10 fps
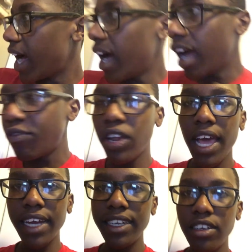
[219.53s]
Uh, if you
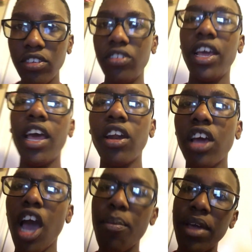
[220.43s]
liked it, share,
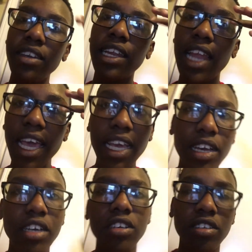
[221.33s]
comment,
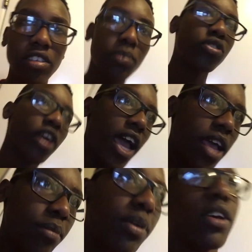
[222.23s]
like,
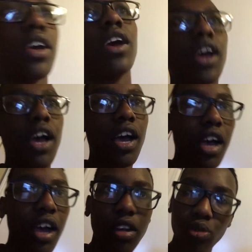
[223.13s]
subscribe
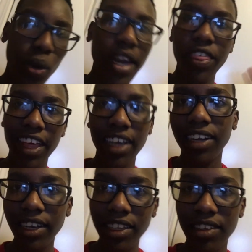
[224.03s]
uh, do
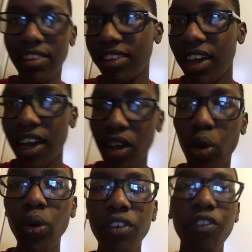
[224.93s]
anything that is uh,
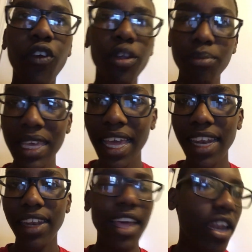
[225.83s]
good for me
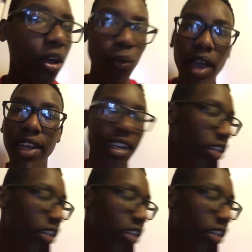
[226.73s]
and anyone